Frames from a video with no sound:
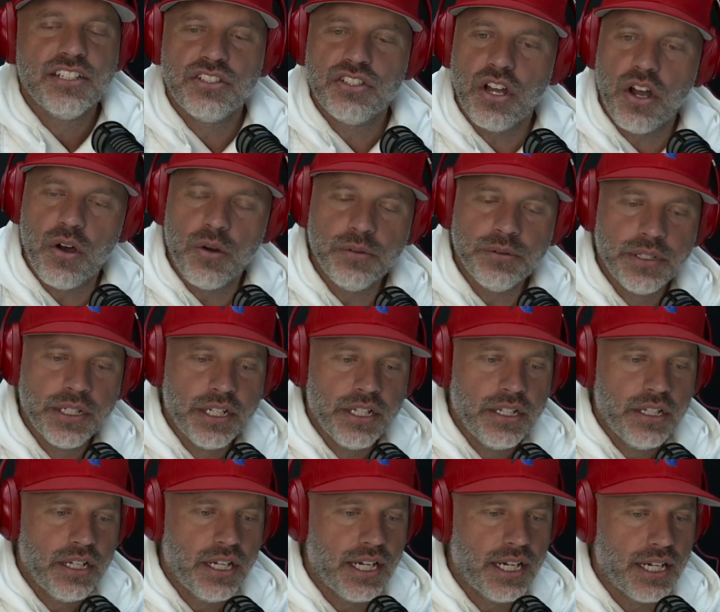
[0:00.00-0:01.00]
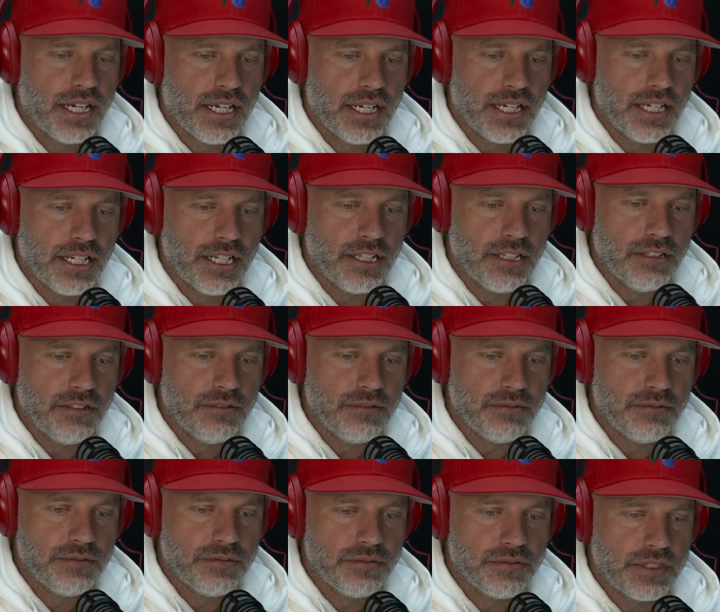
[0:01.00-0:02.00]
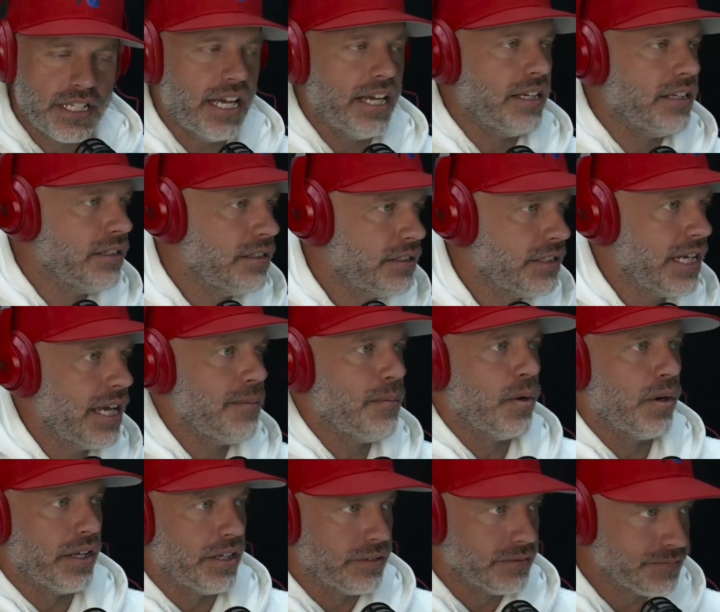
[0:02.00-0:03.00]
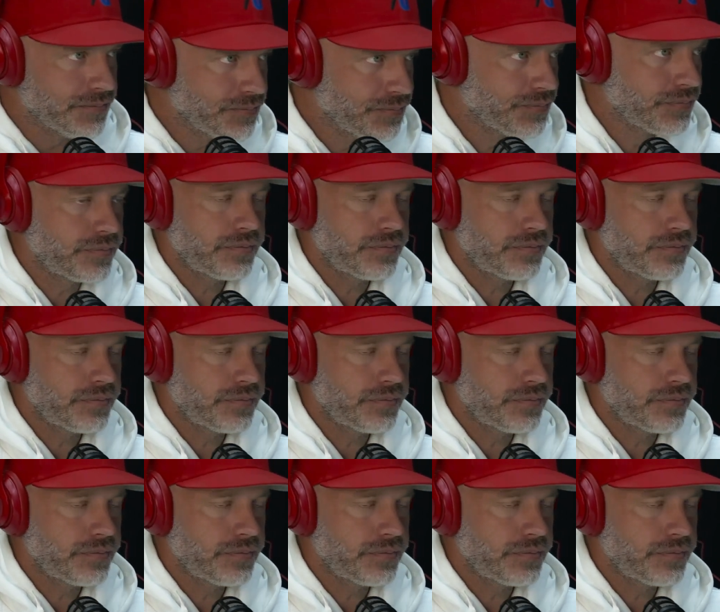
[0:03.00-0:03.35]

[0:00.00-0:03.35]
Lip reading: So, okay, skateboarding.